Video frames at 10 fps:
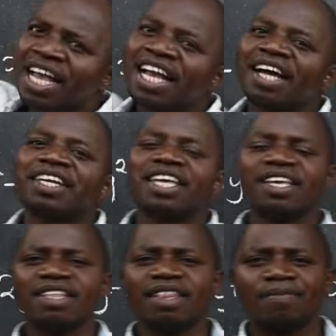can
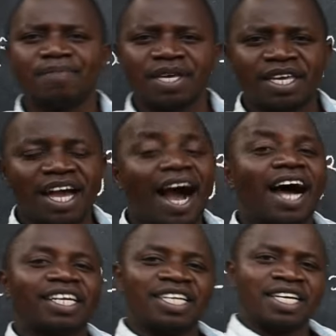either be
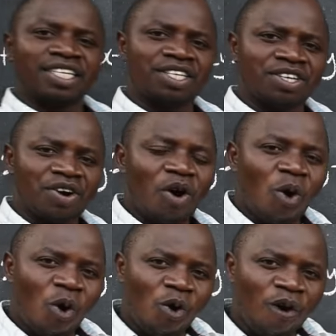added
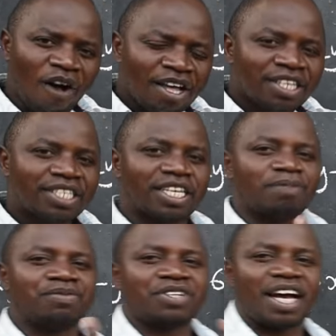or
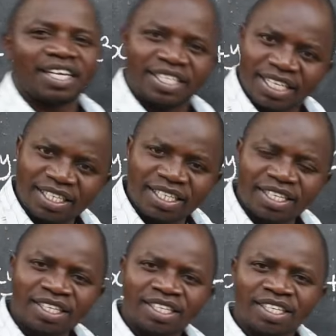subtracted.
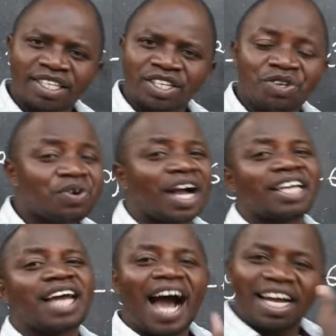You
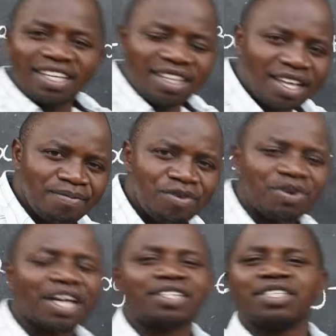can add them, you
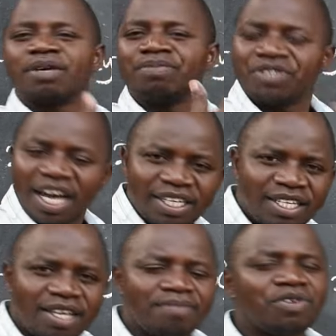can subtract
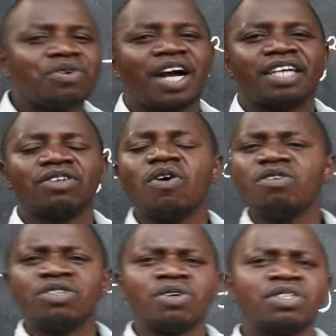them, you can
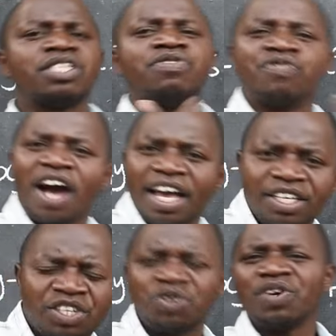also
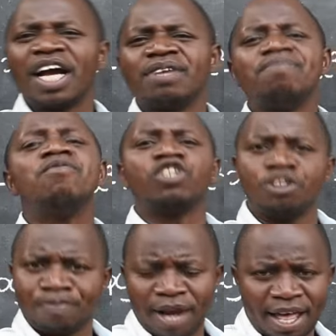divide, you can
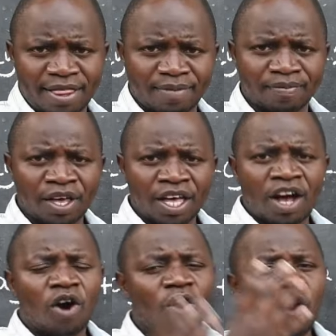multiply them.
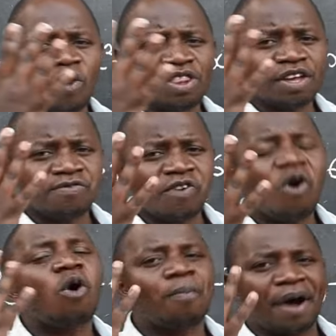All the
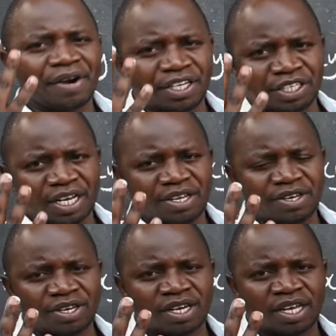four
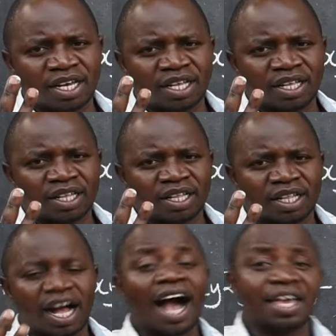operations
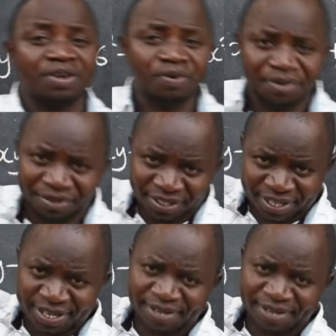are used